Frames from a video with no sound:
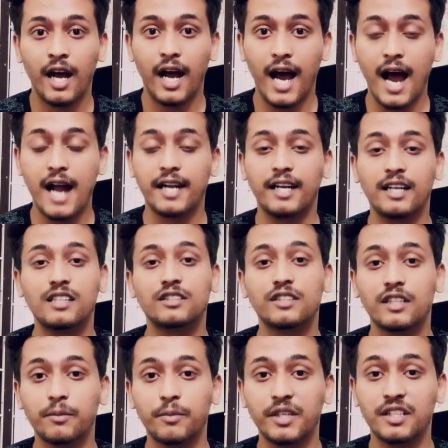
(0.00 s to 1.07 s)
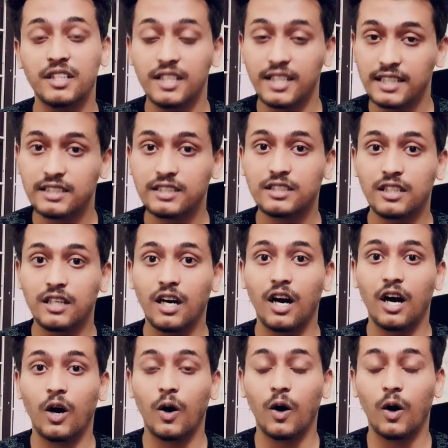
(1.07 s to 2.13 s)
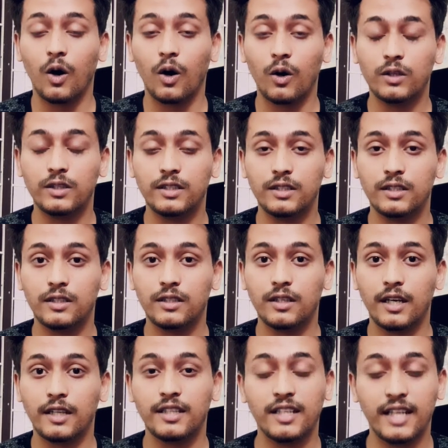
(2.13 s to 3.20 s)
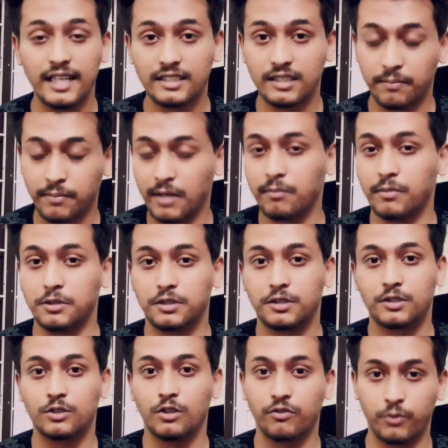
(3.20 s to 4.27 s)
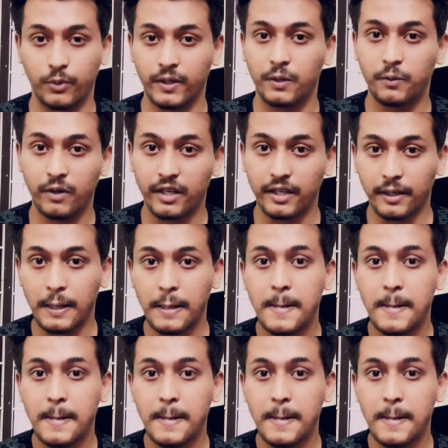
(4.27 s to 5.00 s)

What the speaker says: And it is going to be released in the late September of 2020.